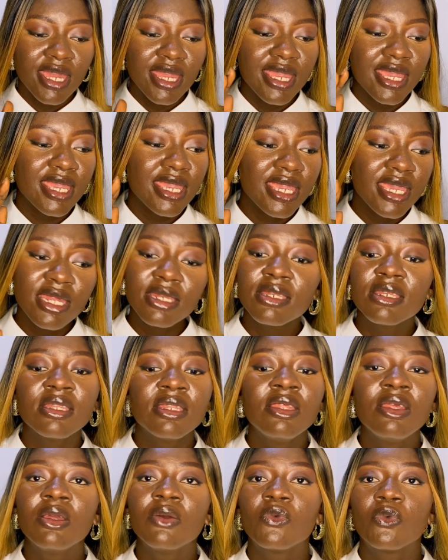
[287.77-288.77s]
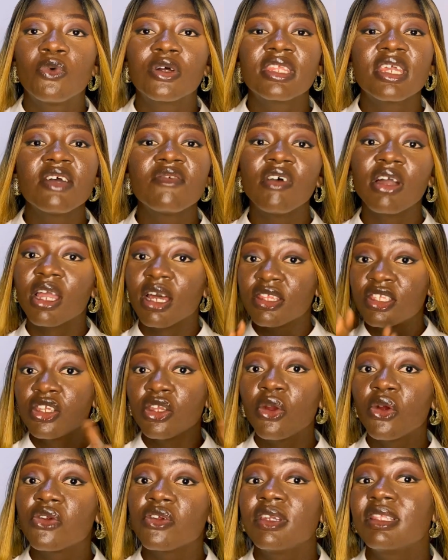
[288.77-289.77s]
in whatever
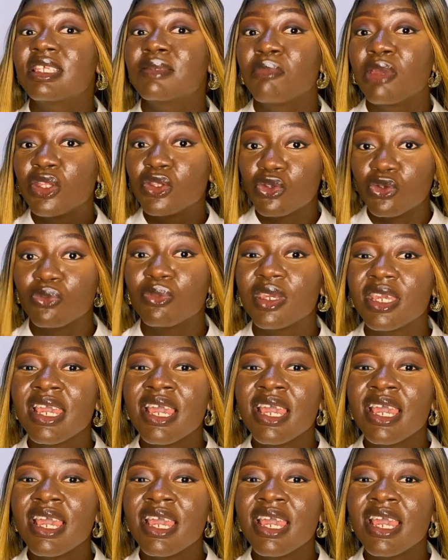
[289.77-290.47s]
category it's meant to be,